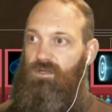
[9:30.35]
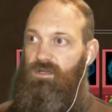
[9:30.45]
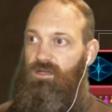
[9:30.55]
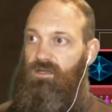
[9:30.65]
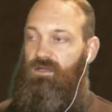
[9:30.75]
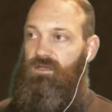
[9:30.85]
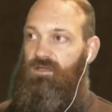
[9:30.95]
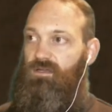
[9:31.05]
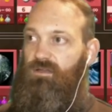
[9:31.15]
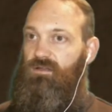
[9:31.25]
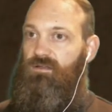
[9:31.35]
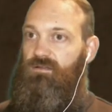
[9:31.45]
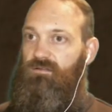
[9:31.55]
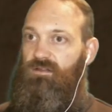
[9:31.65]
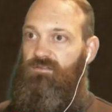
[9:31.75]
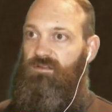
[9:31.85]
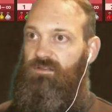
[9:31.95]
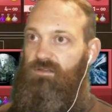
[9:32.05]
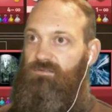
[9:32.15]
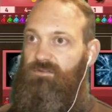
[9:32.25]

And there's nothing else.